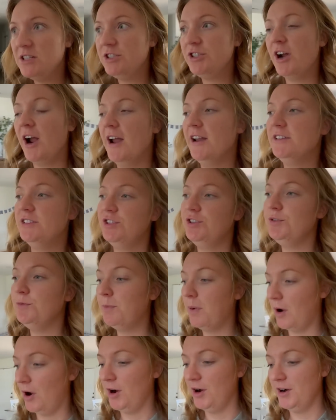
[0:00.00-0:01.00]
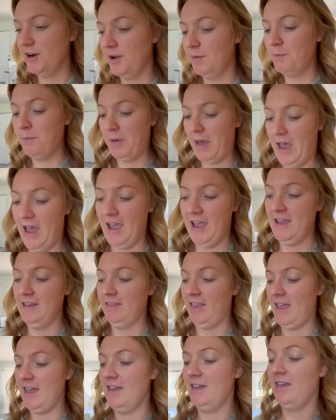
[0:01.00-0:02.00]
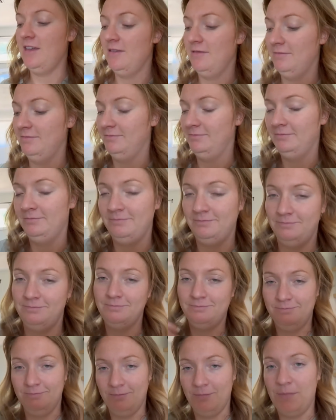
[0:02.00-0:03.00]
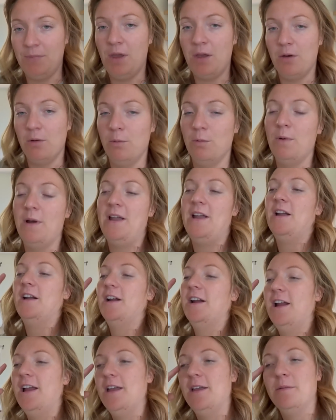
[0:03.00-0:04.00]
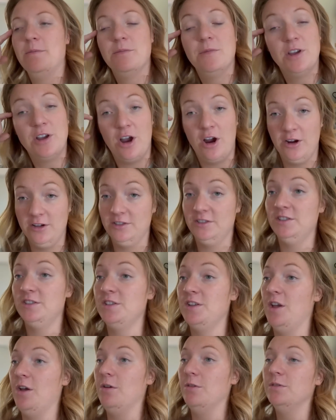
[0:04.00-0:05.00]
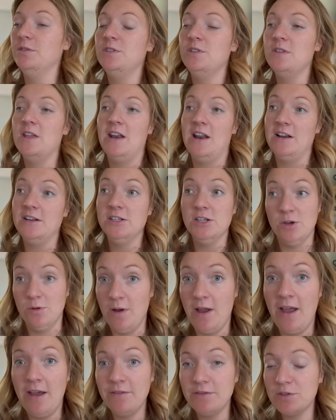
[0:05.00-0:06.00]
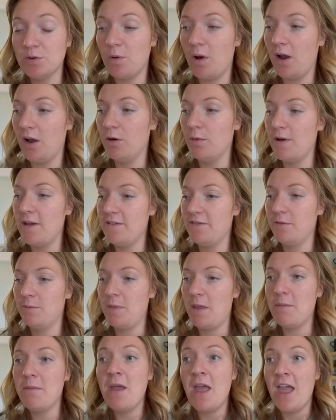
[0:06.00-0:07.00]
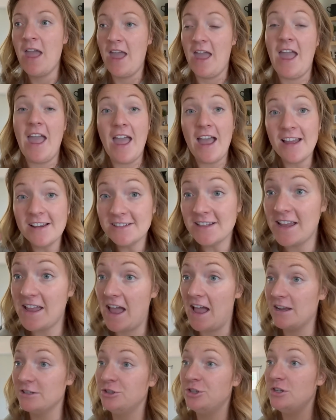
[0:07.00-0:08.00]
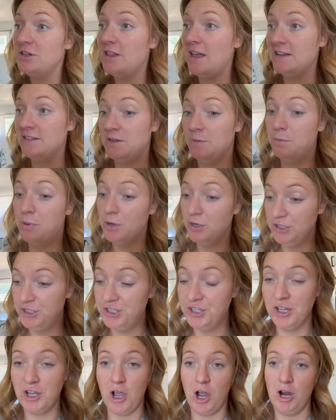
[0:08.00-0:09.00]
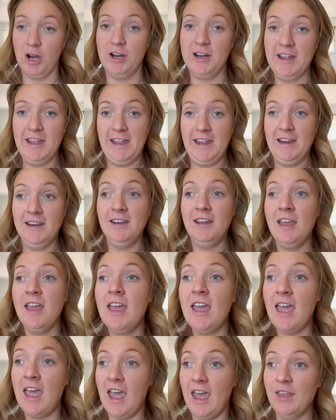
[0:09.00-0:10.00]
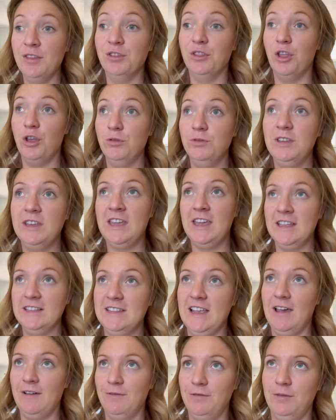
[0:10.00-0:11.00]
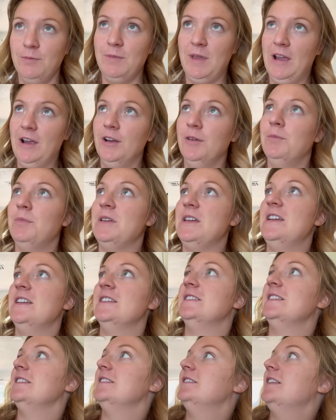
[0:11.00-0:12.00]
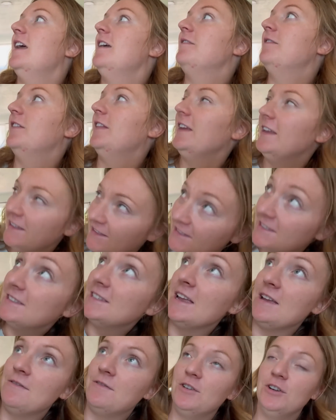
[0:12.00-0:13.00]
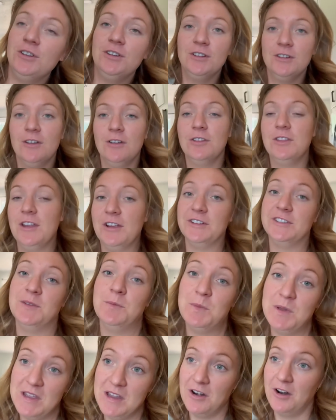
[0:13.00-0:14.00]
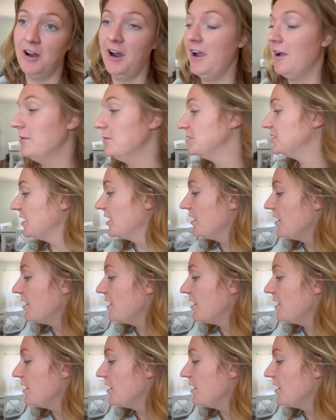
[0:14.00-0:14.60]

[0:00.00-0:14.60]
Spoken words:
try to park by like where the carts go so that I don't have to walk away from them. And I actually like to push the cart in and load the kids out from there because I feel like it's safer. There's a bee in our house.